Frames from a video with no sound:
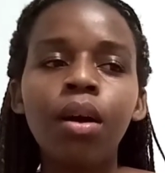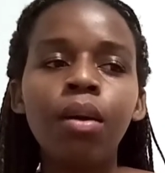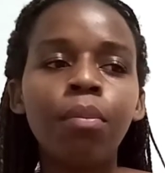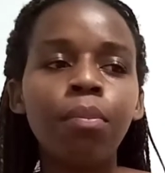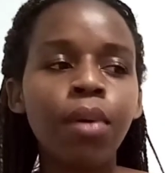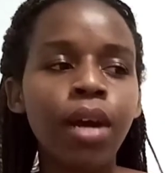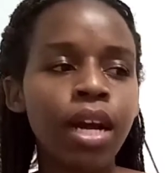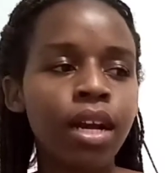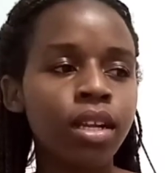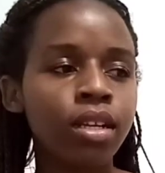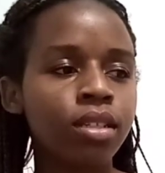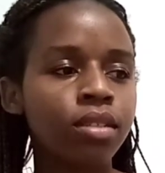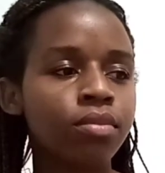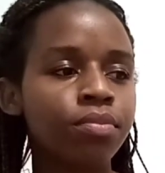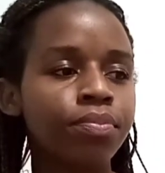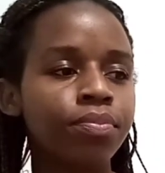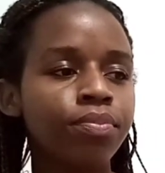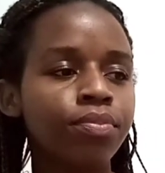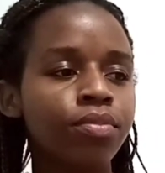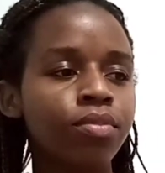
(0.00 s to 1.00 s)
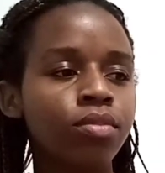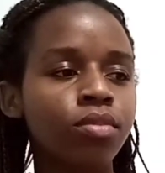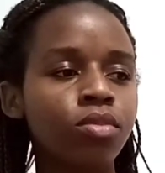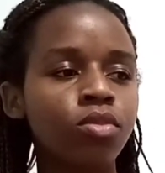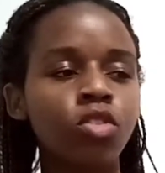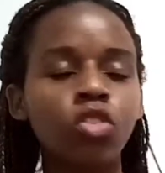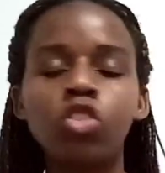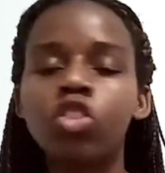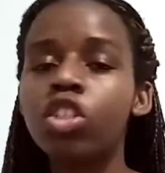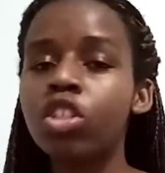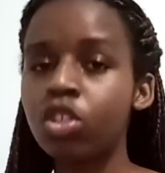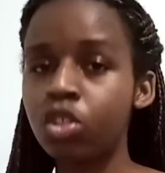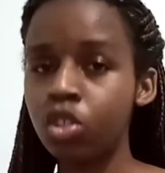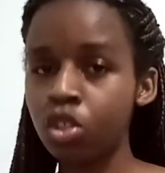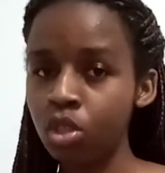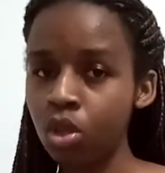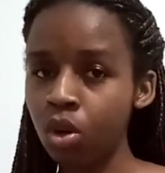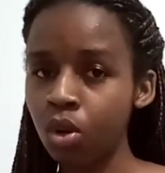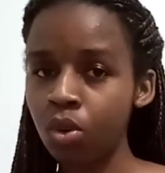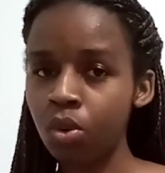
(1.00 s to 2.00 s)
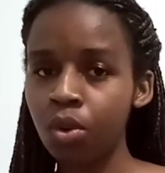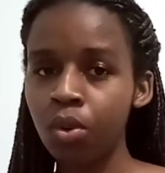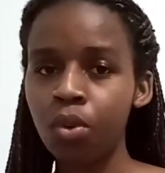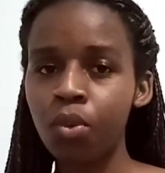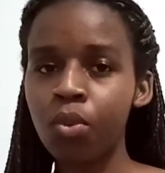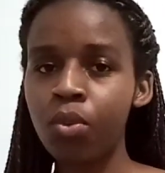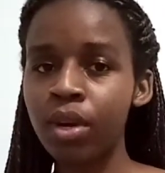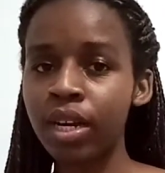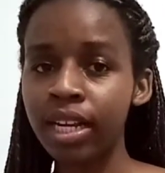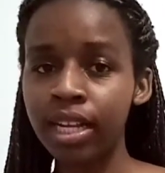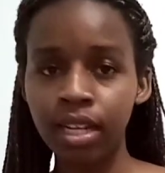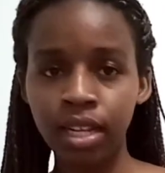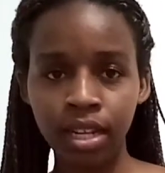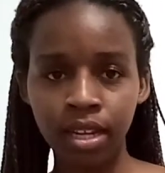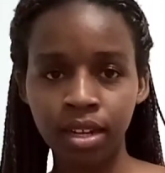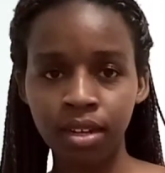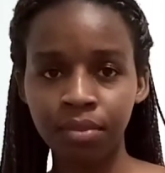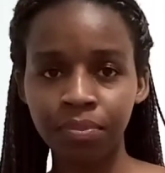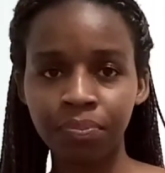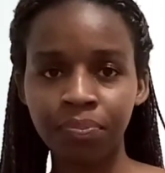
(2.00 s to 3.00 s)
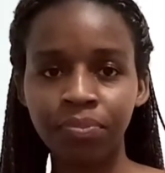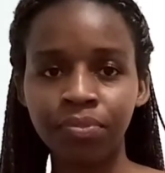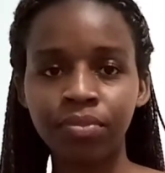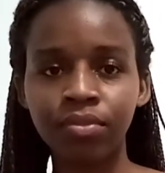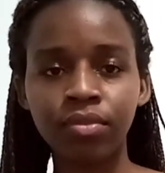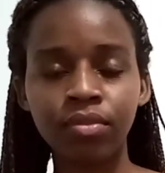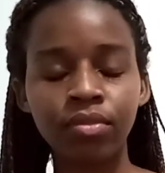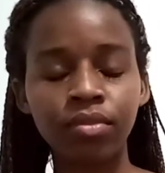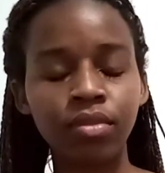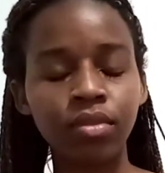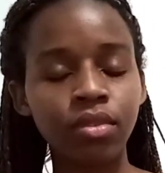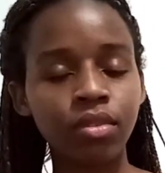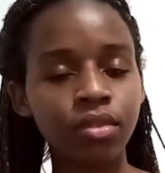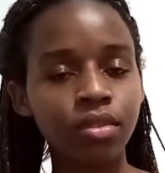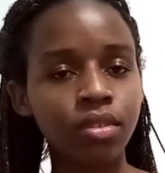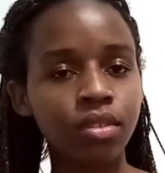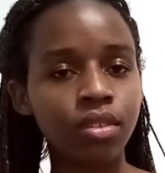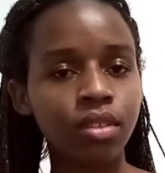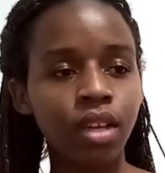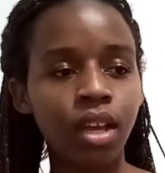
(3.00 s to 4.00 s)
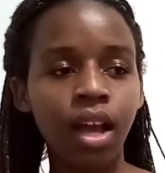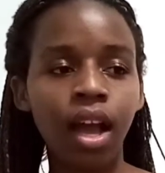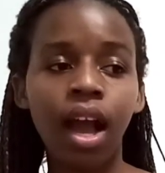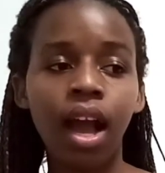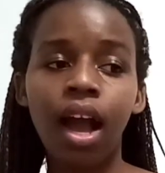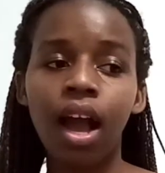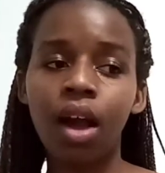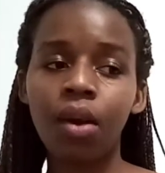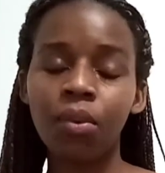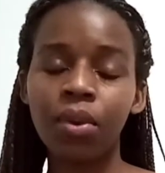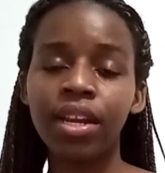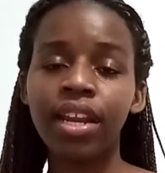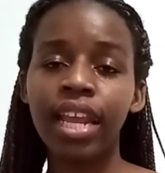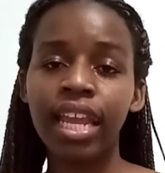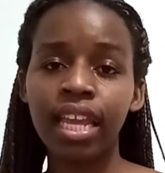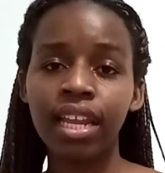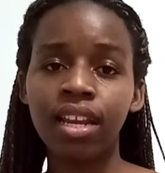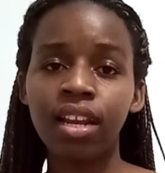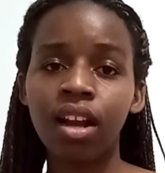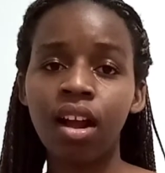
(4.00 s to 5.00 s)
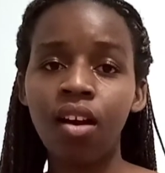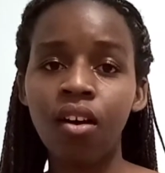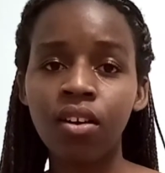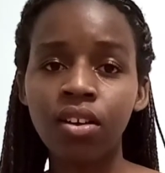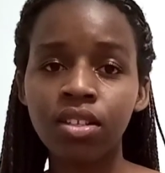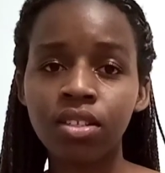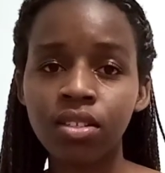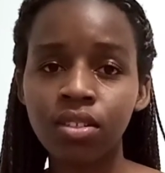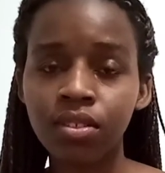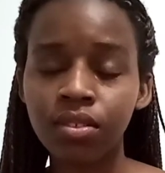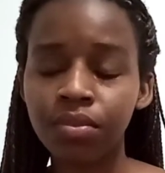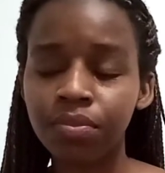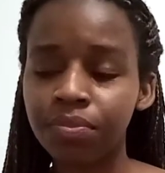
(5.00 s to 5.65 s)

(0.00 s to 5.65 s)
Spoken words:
But, just so we're clear, I went ahead and asked,